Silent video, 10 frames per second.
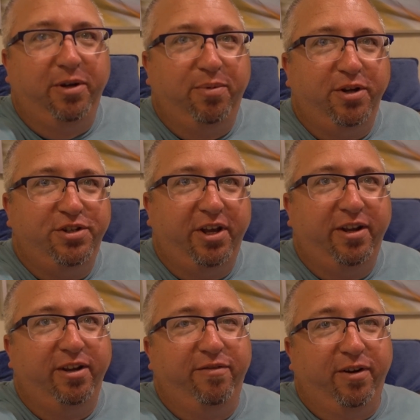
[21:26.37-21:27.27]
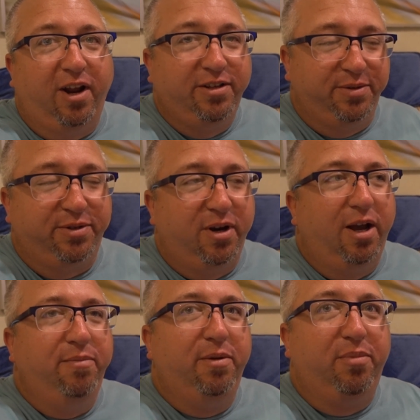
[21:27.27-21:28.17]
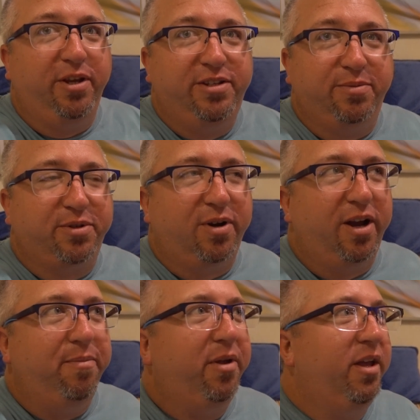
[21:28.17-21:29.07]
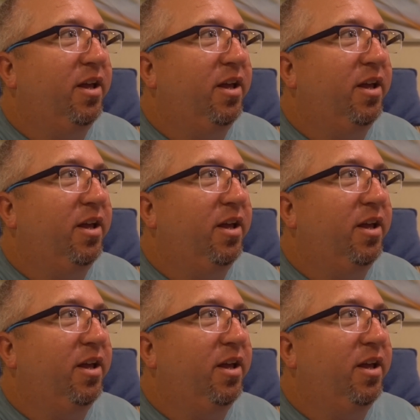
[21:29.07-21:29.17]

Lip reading: We'd appreciate it. If you're not subscribed, please subscribe,